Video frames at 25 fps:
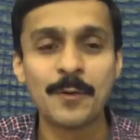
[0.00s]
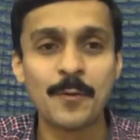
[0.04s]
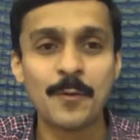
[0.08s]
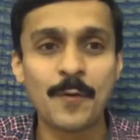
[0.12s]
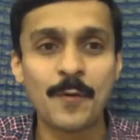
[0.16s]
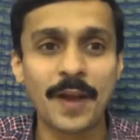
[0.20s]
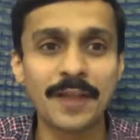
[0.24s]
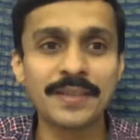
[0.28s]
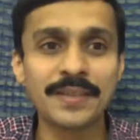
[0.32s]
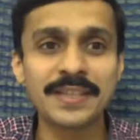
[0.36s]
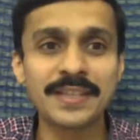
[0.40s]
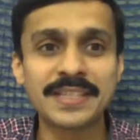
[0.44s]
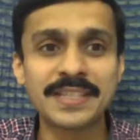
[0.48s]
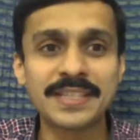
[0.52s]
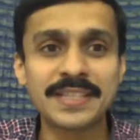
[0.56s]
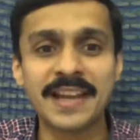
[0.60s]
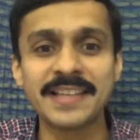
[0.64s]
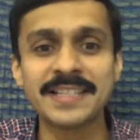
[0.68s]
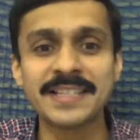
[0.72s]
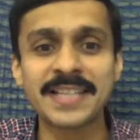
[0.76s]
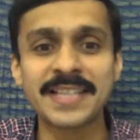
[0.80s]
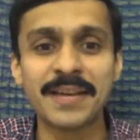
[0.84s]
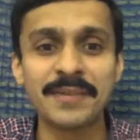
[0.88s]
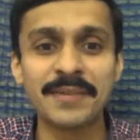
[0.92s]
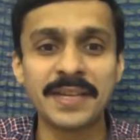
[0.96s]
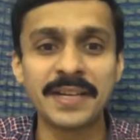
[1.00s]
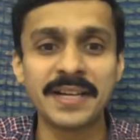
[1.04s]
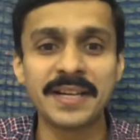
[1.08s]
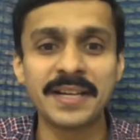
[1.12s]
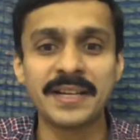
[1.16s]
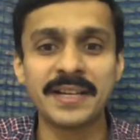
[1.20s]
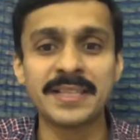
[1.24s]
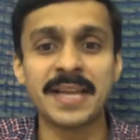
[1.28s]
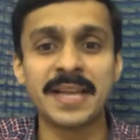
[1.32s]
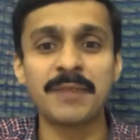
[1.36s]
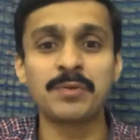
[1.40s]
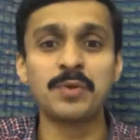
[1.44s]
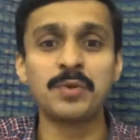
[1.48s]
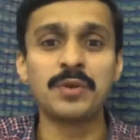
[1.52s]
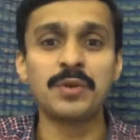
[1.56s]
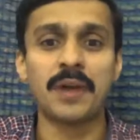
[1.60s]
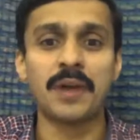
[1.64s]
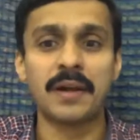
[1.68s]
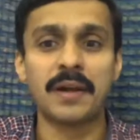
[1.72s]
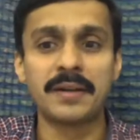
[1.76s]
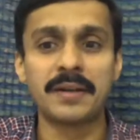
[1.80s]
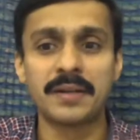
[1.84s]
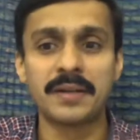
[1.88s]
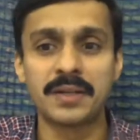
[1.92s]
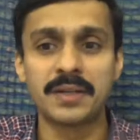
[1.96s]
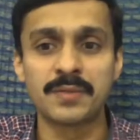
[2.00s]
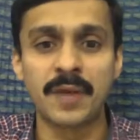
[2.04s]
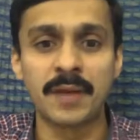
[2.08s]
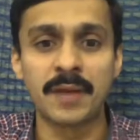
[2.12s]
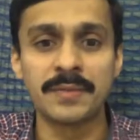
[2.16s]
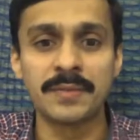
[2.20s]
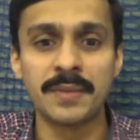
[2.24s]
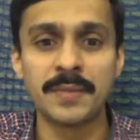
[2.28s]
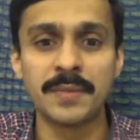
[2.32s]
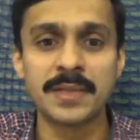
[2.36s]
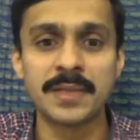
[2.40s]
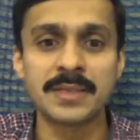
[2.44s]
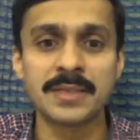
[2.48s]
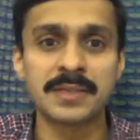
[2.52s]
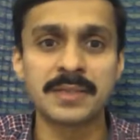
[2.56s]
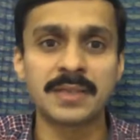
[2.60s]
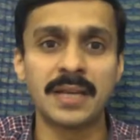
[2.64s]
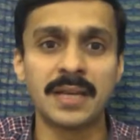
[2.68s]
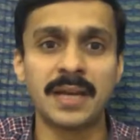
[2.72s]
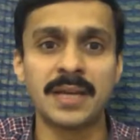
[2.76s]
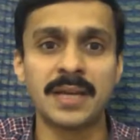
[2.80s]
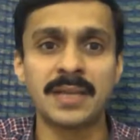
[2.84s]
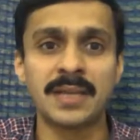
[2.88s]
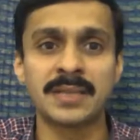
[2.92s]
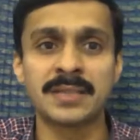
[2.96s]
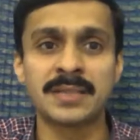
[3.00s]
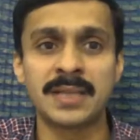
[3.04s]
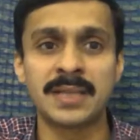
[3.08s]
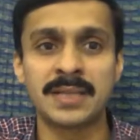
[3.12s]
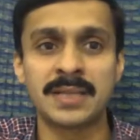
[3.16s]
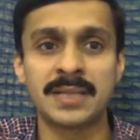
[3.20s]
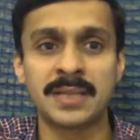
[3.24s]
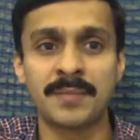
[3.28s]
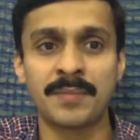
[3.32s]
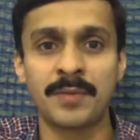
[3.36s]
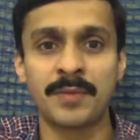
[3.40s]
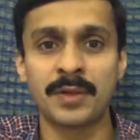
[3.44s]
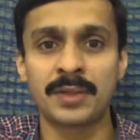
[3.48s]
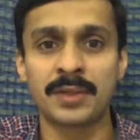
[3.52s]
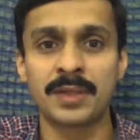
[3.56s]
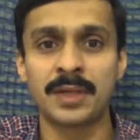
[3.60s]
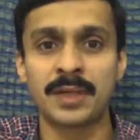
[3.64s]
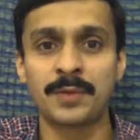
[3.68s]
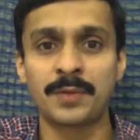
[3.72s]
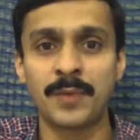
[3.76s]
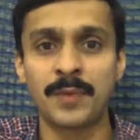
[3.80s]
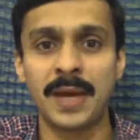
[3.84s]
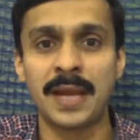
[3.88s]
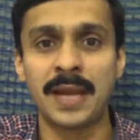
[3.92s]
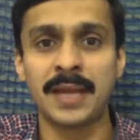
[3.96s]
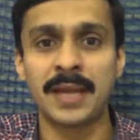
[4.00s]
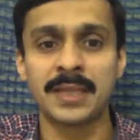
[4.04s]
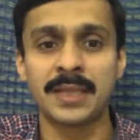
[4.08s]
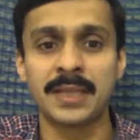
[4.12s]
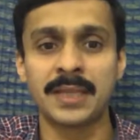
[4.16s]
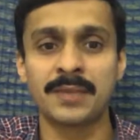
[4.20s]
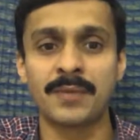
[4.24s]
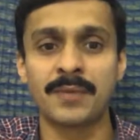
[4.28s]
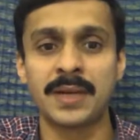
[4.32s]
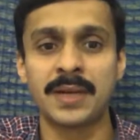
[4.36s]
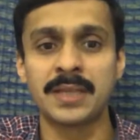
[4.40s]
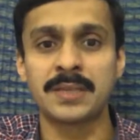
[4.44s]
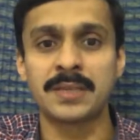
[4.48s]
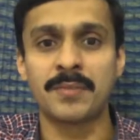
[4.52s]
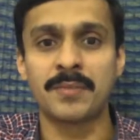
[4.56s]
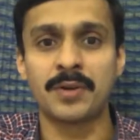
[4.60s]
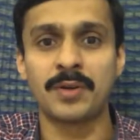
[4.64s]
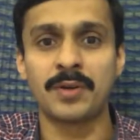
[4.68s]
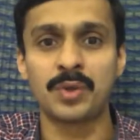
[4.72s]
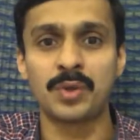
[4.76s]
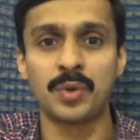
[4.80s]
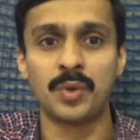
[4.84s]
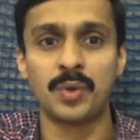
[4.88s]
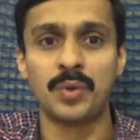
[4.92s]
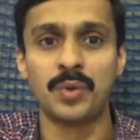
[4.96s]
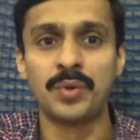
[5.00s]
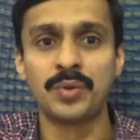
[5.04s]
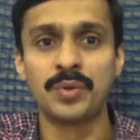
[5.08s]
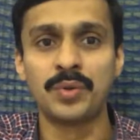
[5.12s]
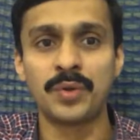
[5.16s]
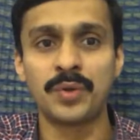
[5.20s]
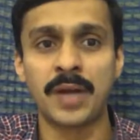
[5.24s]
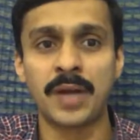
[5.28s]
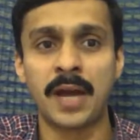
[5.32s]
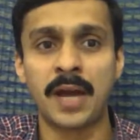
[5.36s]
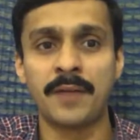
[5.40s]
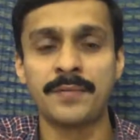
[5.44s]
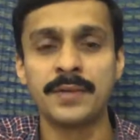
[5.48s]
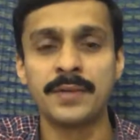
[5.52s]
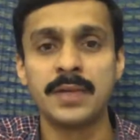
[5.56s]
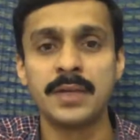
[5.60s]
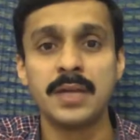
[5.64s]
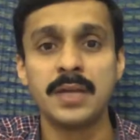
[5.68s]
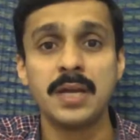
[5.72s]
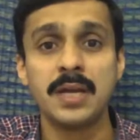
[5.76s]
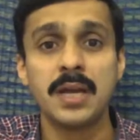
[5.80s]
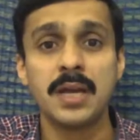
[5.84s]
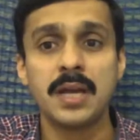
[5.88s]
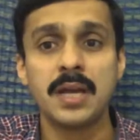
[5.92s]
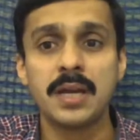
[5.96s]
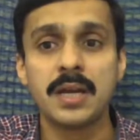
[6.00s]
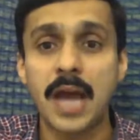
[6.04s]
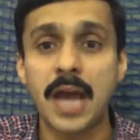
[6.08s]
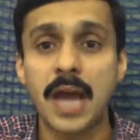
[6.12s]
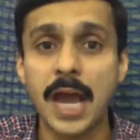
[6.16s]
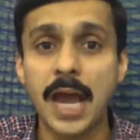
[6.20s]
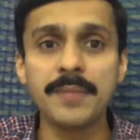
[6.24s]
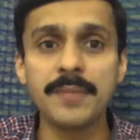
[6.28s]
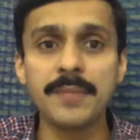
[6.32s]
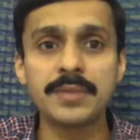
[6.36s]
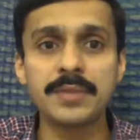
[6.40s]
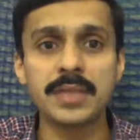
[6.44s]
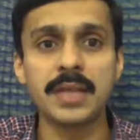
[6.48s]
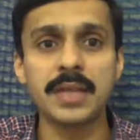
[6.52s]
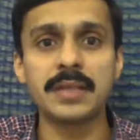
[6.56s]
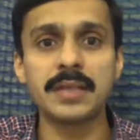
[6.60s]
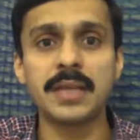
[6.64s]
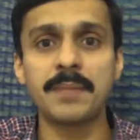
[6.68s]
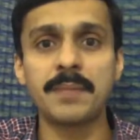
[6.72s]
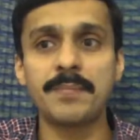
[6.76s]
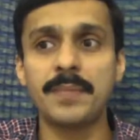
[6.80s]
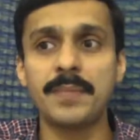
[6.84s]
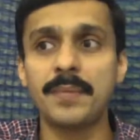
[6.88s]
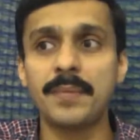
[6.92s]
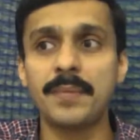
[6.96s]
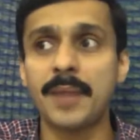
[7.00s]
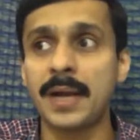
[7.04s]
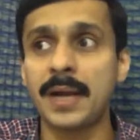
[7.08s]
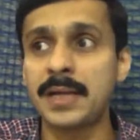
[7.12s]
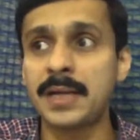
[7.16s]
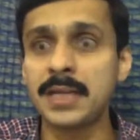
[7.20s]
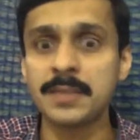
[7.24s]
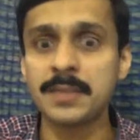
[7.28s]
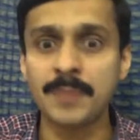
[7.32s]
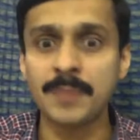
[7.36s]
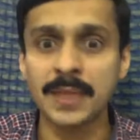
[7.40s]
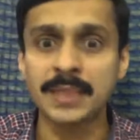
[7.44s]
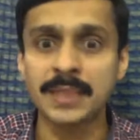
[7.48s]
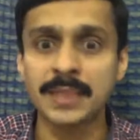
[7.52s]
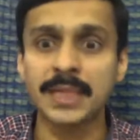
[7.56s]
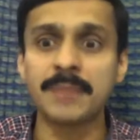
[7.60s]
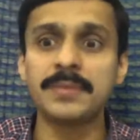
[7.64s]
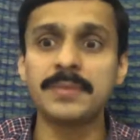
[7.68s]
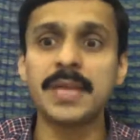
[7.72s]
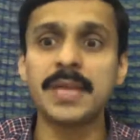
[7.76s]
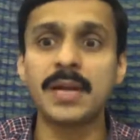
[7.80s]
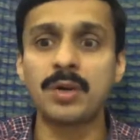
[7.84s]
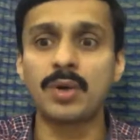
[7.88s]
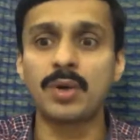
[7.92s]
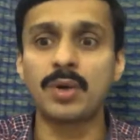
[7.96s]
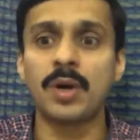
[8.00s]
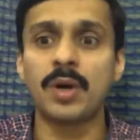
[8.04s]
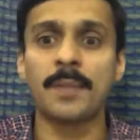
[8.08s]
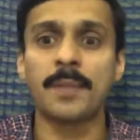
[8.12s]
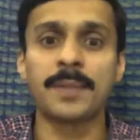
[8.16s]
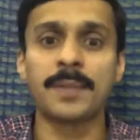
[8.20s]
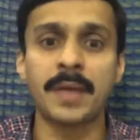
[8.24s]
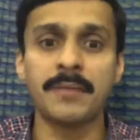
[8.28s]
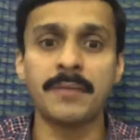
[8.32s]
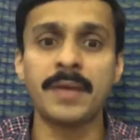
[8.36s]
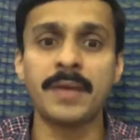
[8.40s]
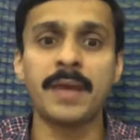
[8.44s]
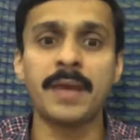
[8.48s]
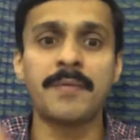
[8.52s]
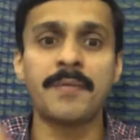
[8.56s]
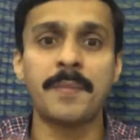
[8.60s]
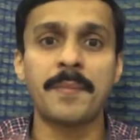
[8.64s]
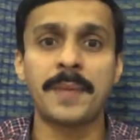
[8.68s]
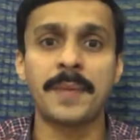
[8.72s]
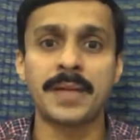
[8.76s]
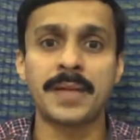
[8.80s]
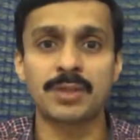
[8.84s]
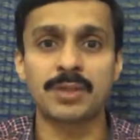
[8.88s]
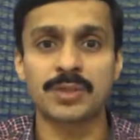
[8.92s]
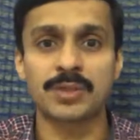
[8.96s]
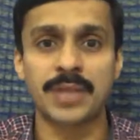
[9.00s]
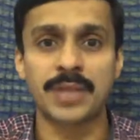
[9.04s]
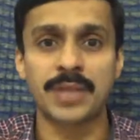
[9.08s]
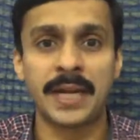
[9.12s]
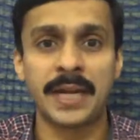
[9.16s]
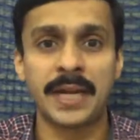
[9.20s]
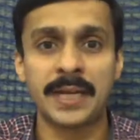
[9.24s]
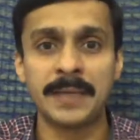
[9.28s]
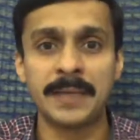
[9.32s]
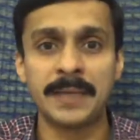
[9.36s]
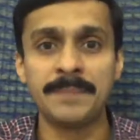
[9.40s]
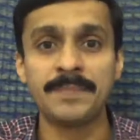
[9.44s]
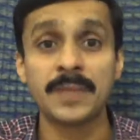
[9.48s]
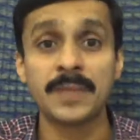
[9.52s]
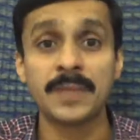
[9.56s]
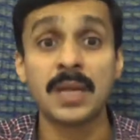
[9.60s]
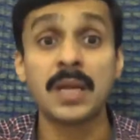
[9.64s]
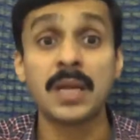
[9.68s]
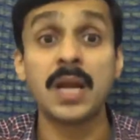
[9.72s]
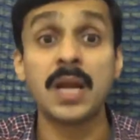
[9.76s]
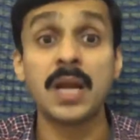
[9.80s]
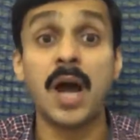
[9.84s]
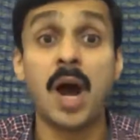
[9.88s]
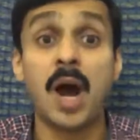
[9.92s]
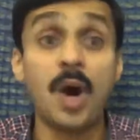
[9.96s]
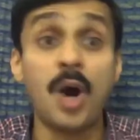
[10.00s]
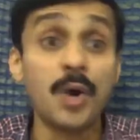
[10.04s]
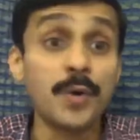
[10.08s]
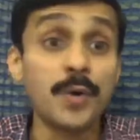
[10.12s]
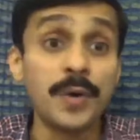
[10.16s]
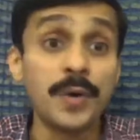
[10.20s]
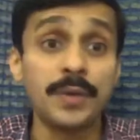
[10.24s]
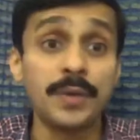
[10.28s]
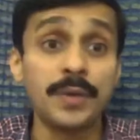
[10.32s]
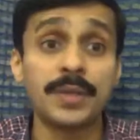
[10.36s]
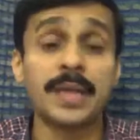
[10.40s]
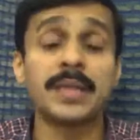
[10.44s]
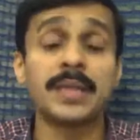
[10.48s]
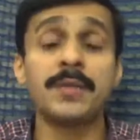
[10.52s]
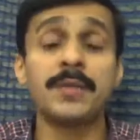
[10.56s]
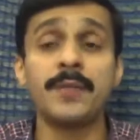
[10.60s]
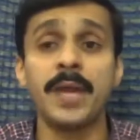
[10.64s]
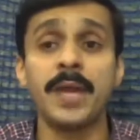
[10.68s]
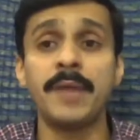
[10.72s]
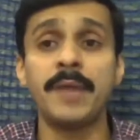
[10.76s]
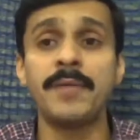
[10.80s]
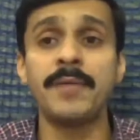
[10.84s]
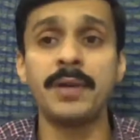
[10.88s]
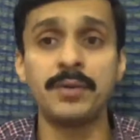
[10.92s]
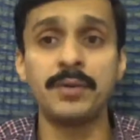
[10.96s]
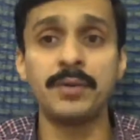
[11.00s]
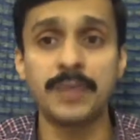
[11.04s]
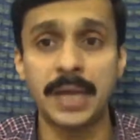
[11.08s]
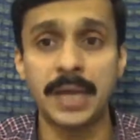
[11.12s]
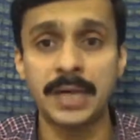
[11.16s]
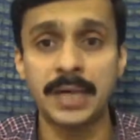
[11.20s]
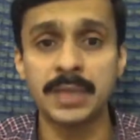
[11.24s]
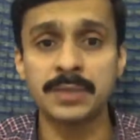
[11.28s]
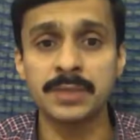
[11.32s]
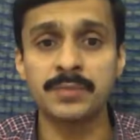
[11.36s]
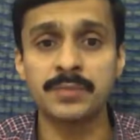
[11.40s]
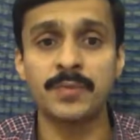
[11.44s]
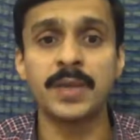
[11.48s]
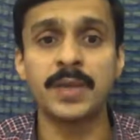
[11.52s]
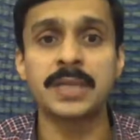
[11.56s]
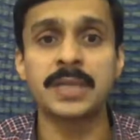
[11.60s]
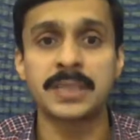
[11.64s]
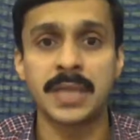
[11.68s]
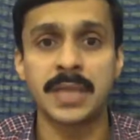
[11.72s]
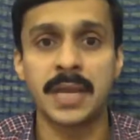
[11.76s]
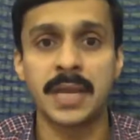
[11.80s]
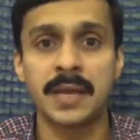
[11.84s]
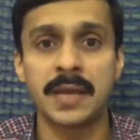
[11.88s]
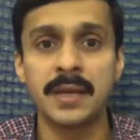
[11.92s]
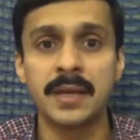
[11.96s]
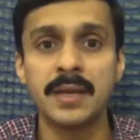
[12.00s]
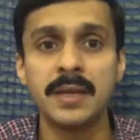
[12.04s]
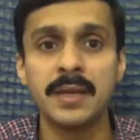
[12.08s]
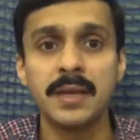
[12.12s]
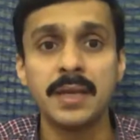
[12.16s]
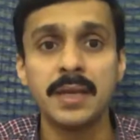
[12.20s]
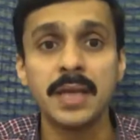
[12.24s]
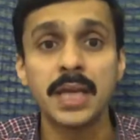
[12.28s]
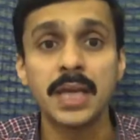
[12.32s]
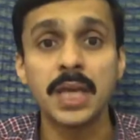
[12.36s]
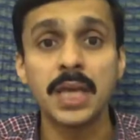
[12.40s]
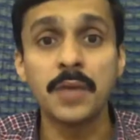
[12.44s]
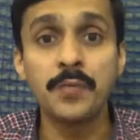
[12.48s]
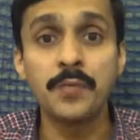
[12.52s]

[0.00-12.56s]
of the challenges I've taken is I have two daughters. One of them is about 12, and the other one is about two and a half. I'm saying that at least by the time they grow up, can we have a better society? Now, how do we do that? The way we'll do that is we are saying, if